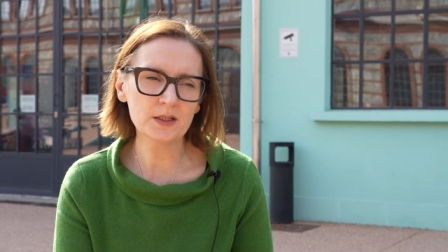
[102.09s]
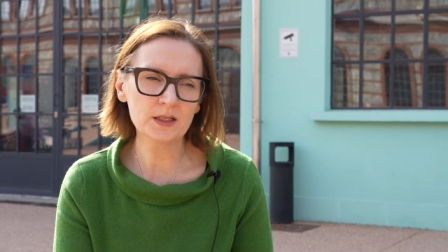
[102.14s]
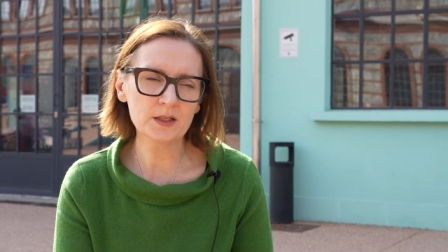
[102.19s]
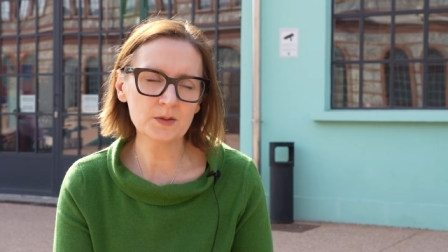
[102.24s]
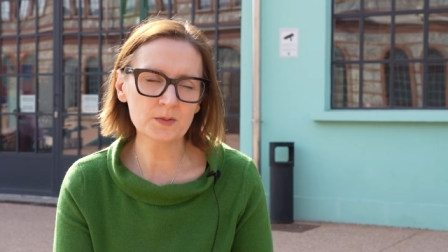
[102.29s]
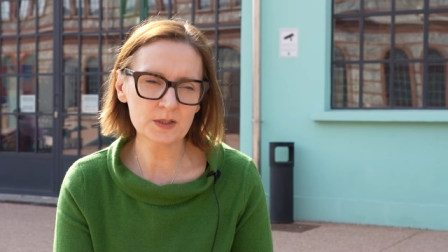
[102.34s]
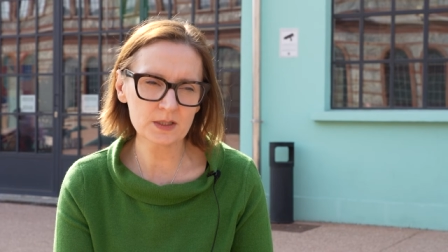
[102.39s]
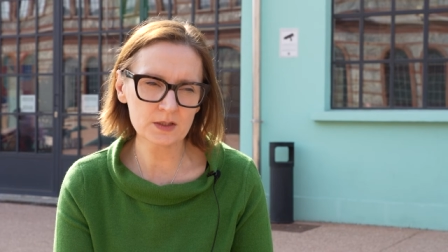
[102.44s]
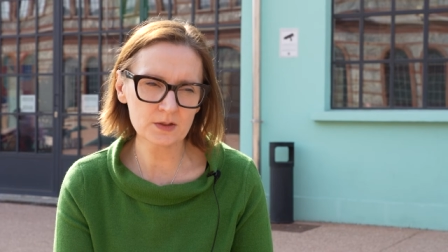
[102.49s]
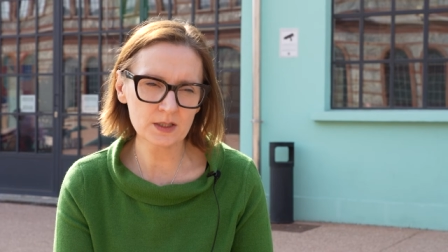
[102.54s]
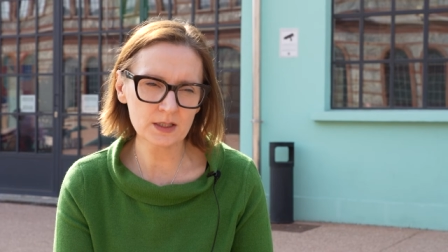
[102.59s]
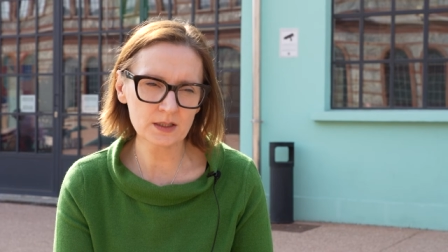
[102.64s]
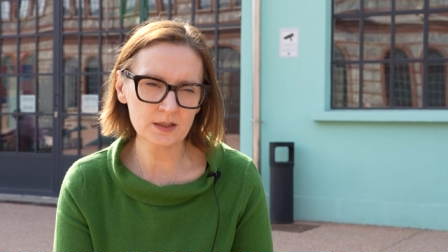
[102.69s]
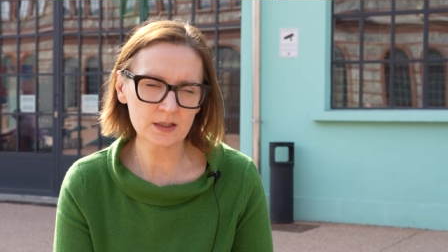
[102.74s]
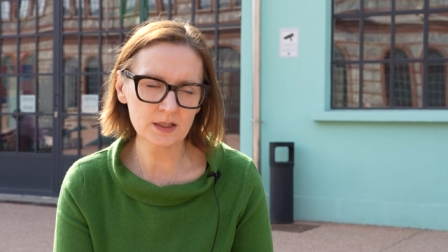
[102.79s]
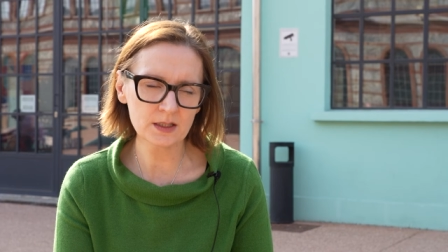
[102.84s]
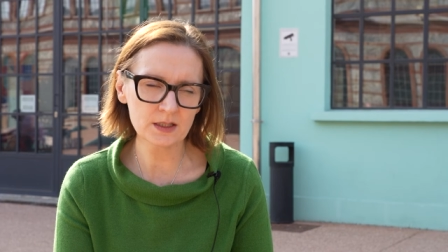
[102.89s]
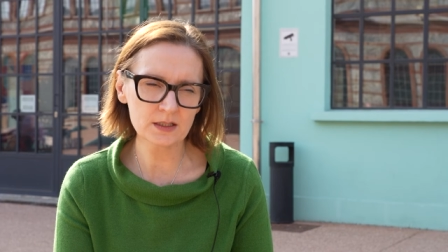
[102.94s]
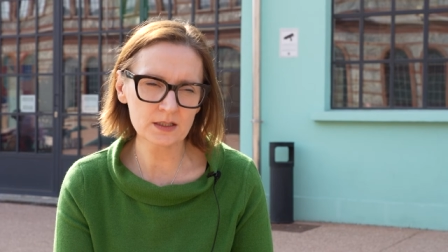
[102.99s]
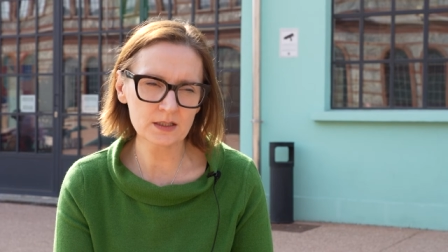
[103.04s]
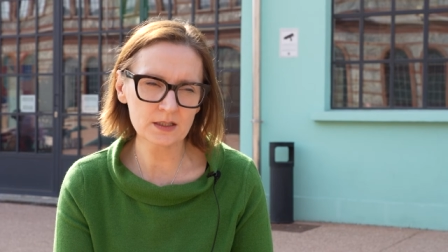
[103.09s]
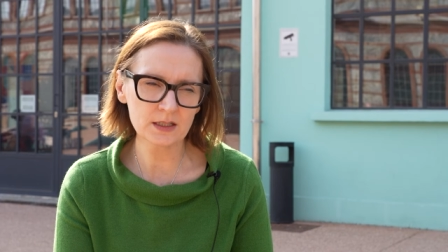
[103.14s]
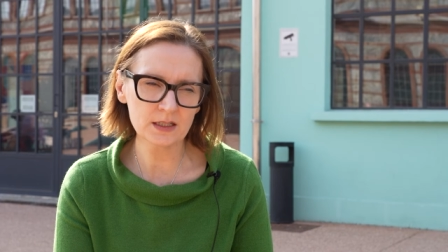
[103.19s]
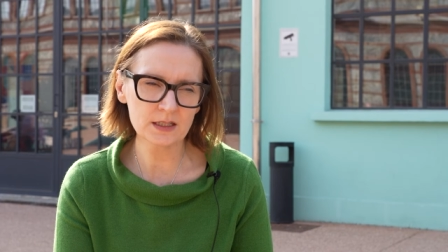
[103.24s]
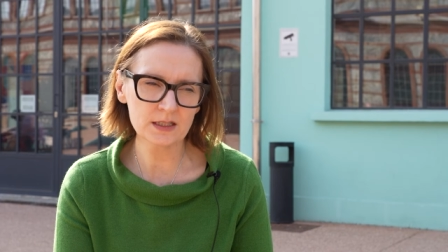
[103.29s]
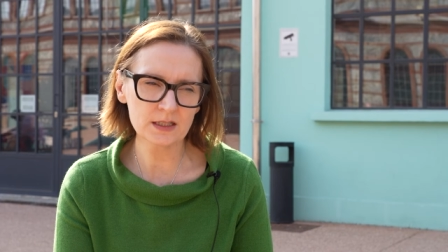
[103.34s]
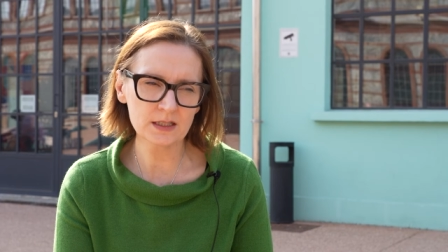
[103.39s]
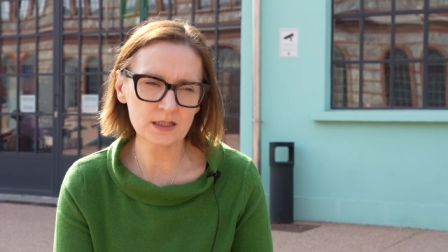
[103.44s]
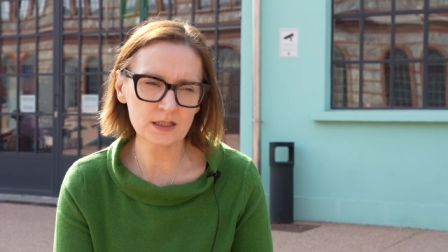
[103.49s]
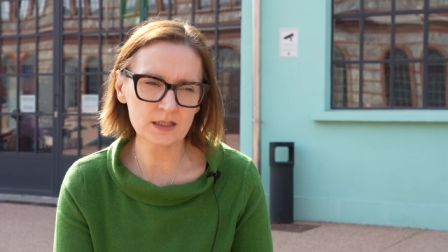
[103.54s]
I think it was
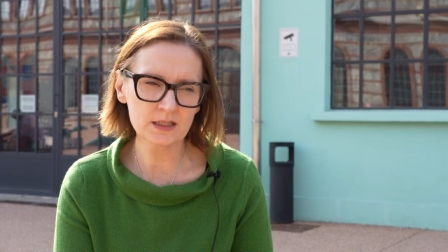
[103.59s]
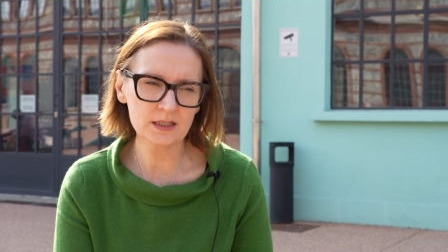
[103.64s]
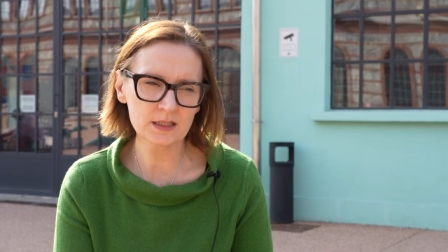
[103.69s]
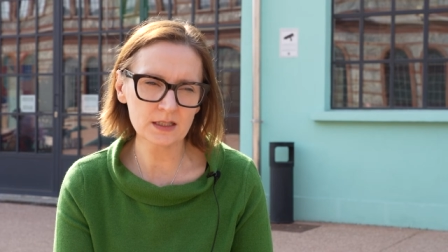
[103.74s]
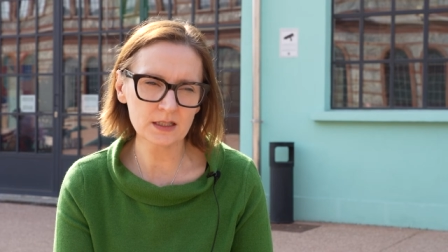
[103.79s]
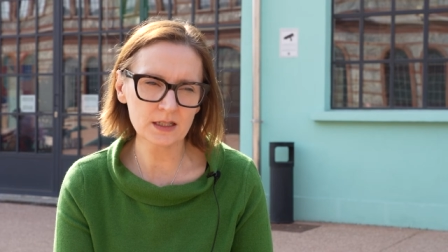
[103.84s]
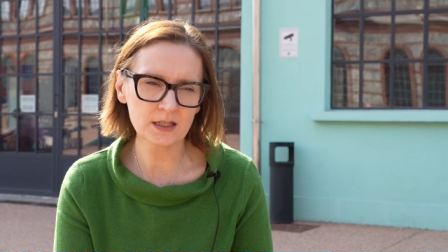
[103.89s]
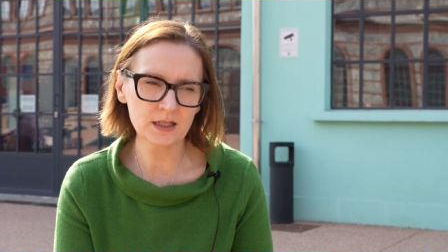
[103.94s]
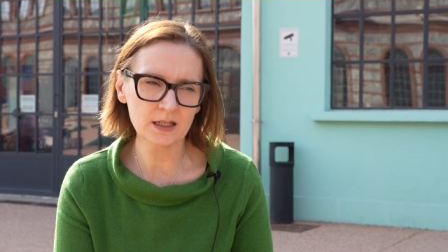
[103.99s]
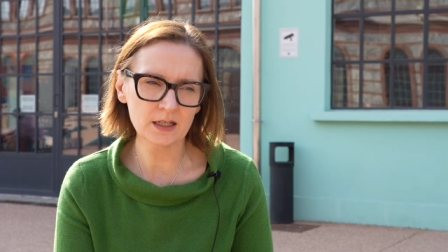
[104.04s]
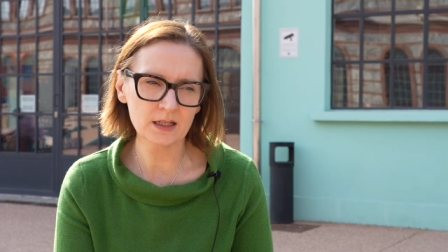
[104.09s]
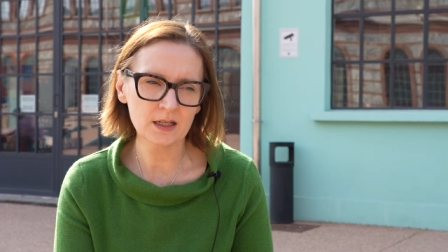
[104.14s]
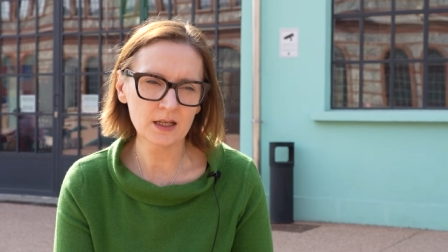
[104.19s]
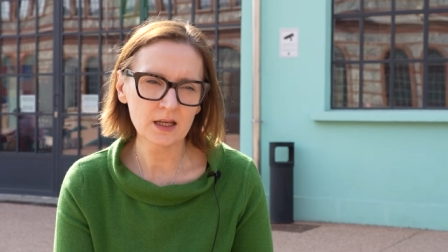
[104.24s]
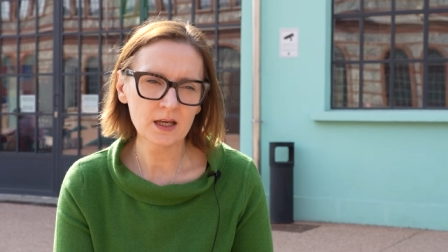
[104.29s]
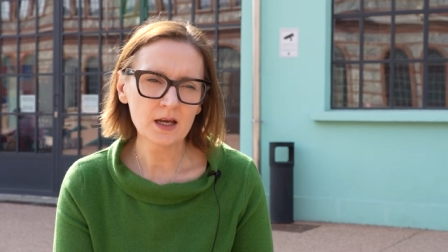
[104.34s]
1999.